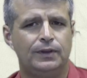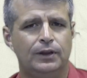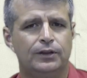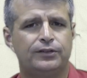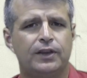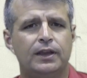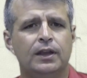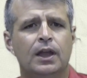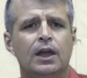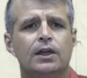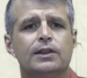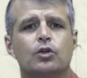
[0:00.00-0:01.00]
You see,
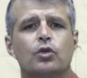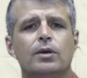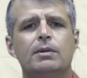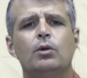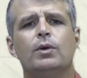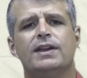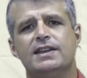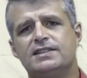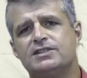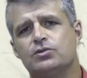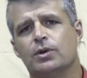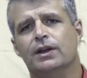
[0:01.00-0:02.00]
the criminal
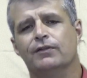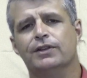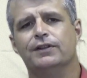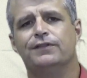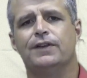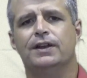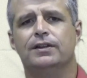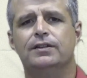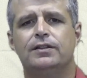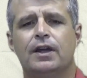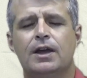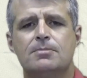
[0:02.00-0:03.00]
history of a
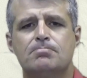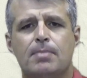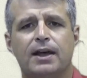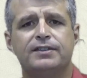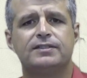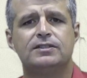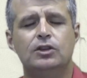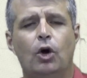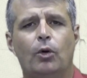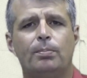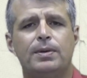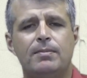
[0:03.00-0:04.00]
defendant must
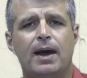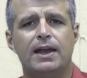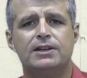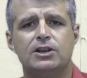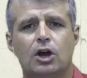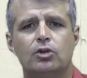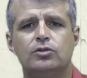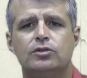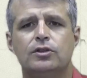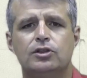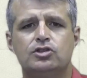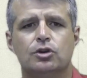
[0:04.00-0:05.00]
not be made known to
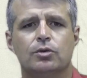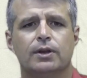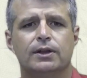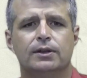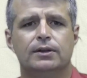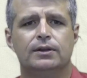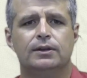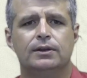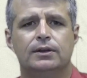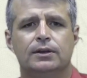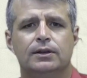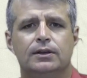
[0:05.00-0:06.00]
the jury.
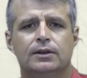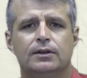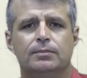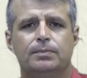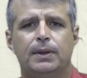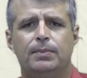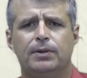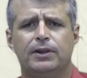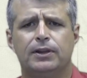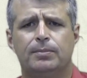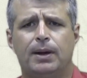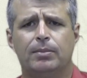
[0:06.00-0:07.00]
People in
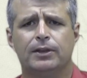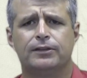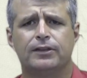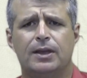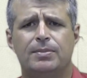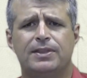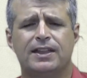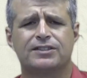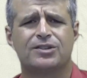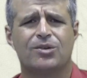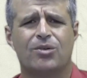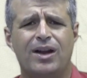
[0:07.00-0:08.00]
the public say, "But that's
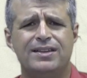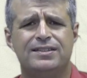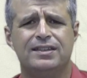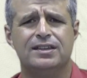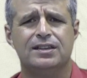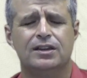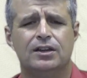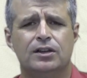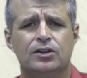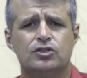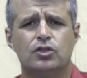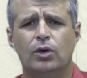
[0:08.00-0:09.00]
crazy.
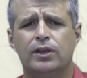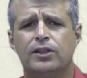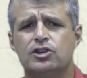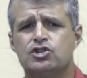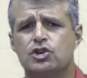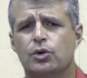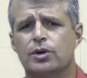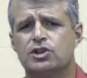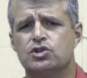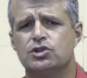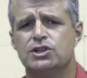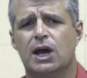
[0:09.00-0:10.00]
Surely the jury
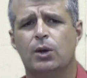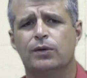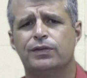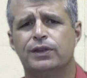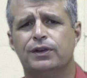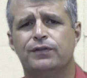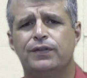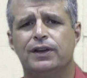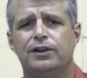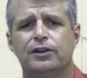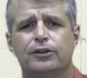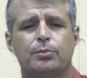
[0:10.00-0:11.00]
should know if the
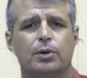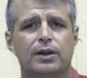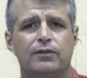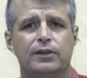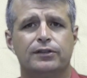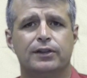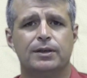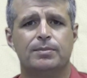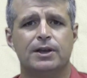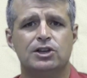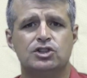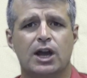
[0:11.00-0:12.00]
defendant has previously
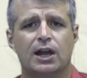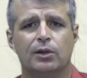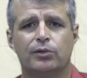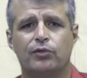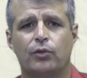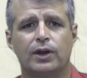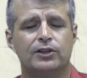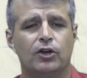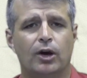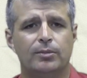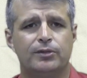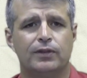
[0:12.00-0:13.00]
been jailed 3
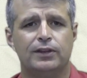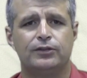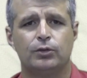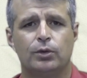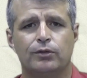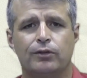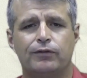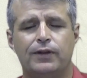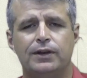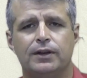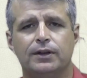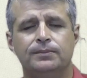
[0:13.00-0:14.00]
times for this sort of
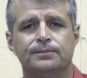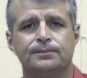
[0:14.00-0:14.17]
offending."